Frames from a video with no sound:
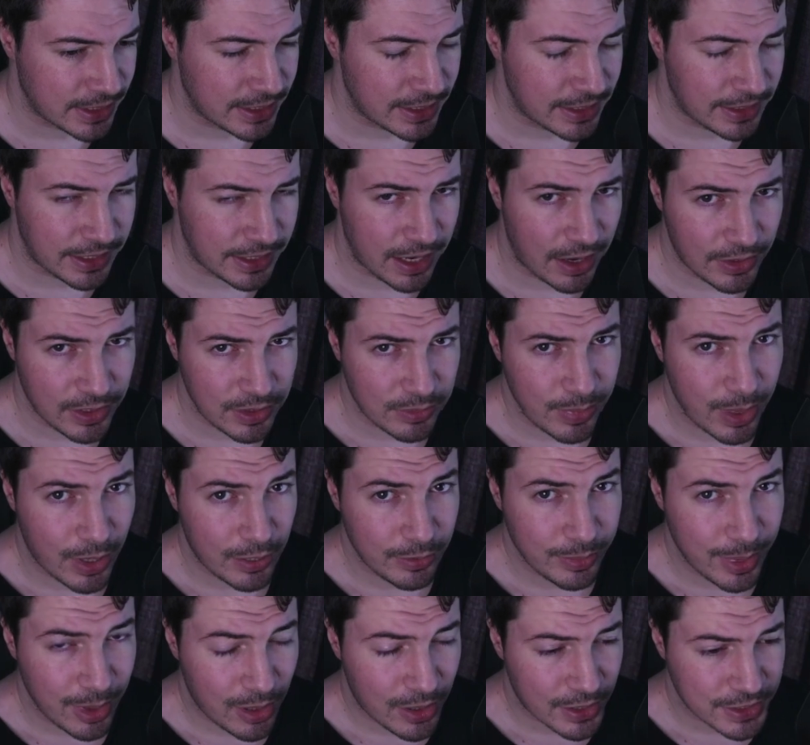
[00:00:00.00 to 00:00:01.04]
Now you might
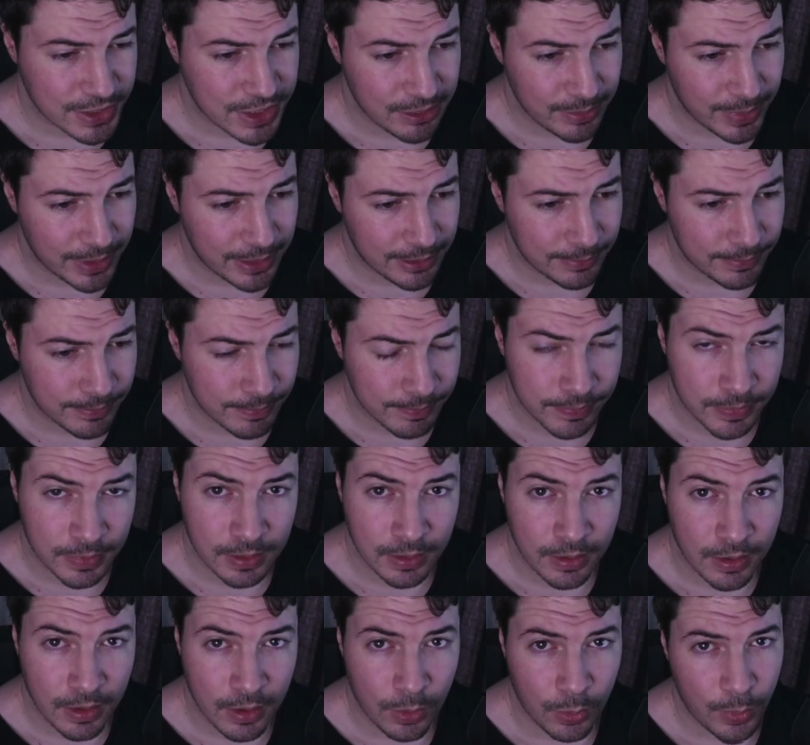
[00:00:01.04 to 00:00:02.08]
be asking me,
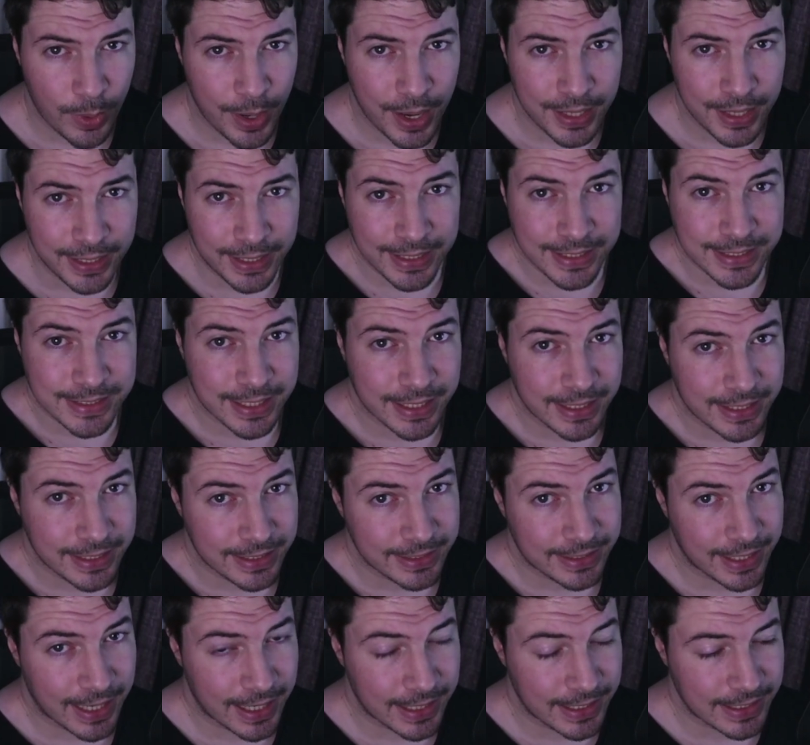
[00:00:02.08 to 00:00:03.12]
where is the
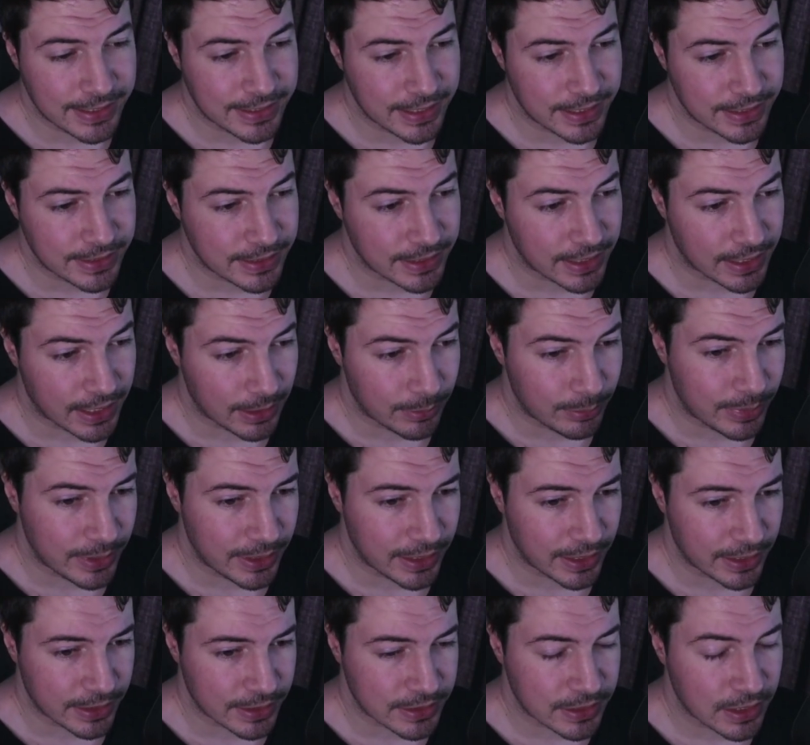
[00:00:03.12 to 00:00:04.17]
intelligence
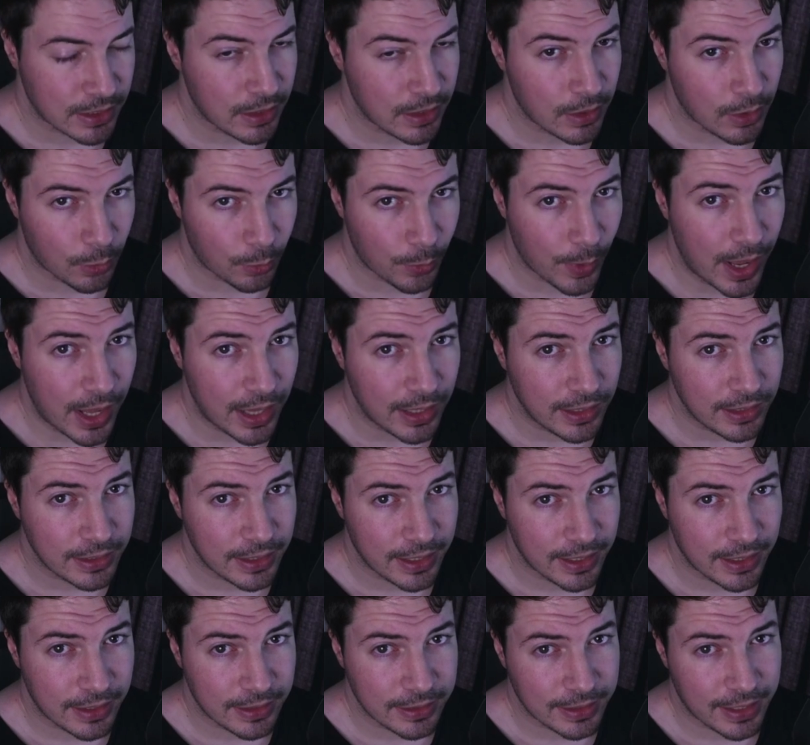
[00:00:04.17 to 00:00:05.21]
rapiers? Well,
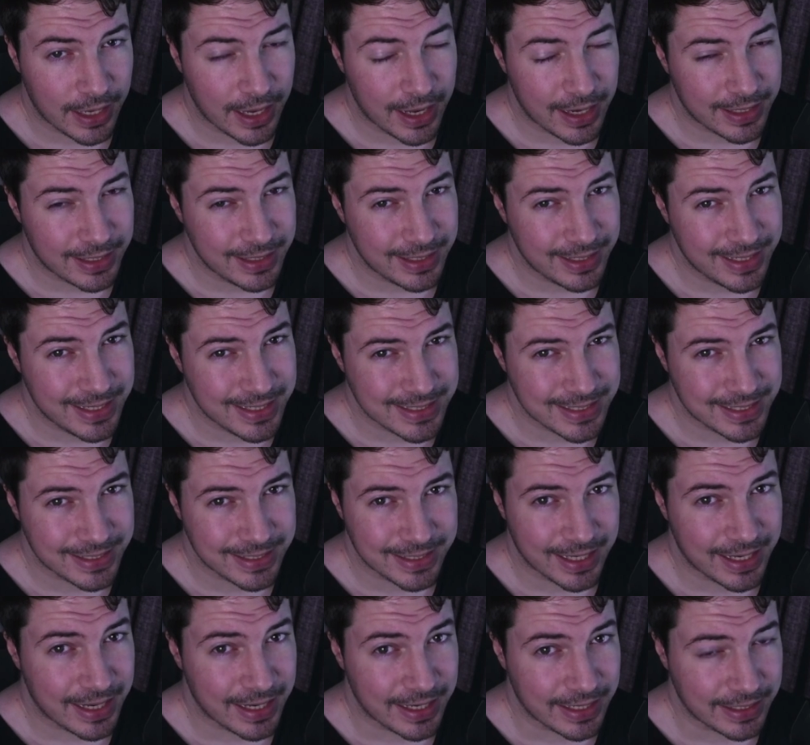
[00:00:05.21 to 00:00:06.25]
there isn't
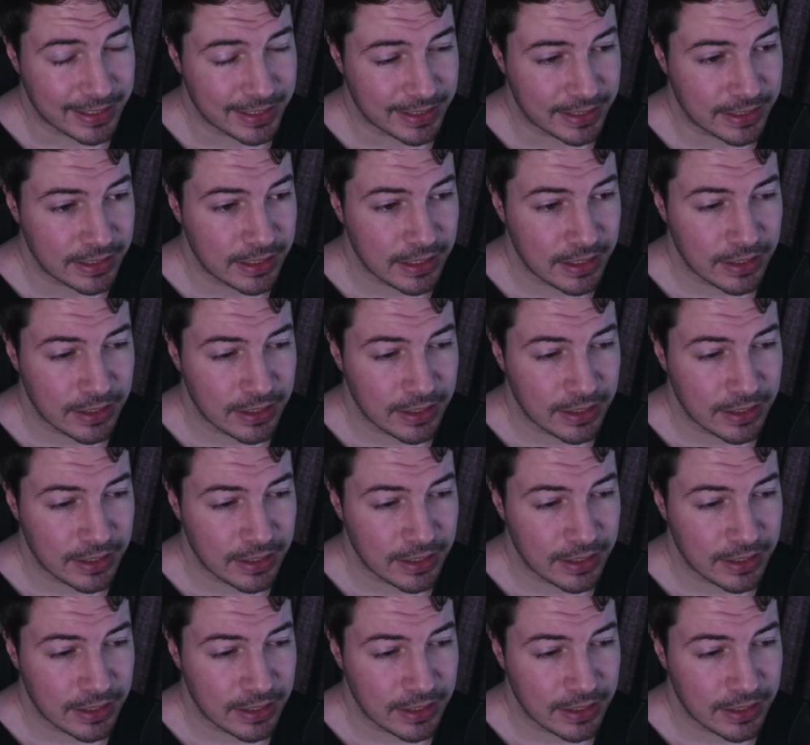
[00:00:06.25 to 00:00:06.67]
any.